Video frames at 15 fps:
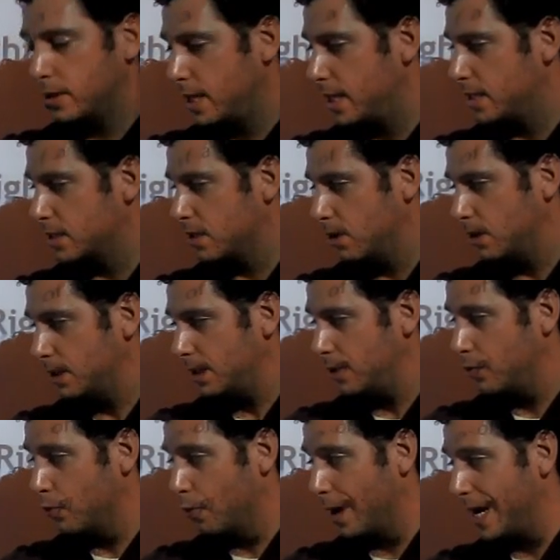that is called the
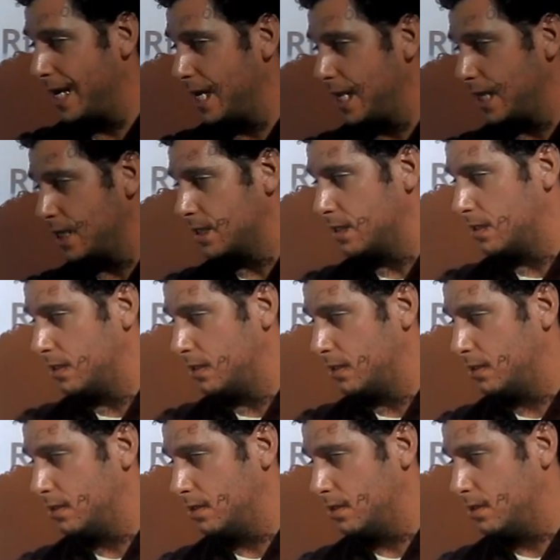radius.
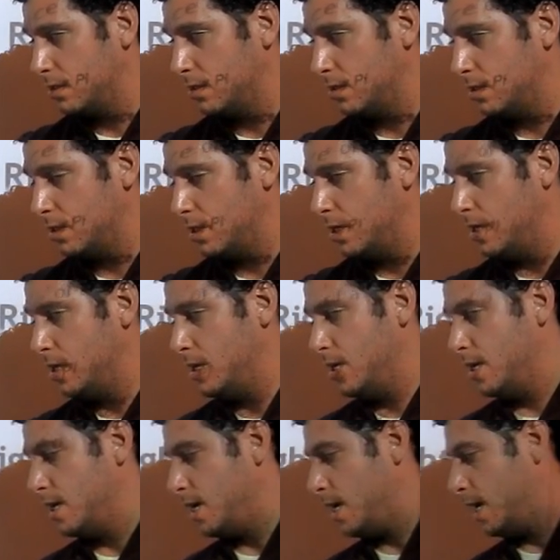
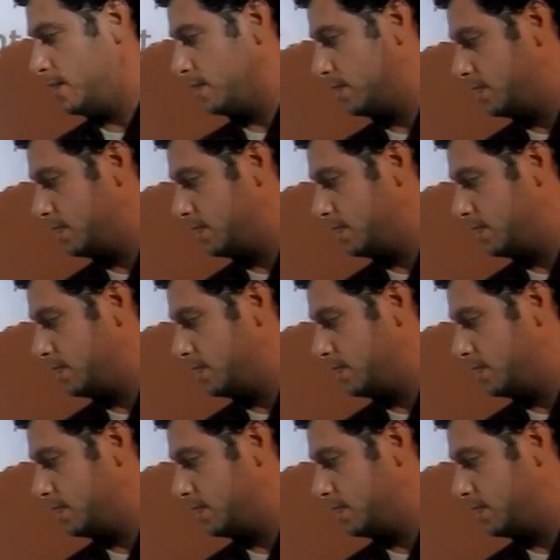And the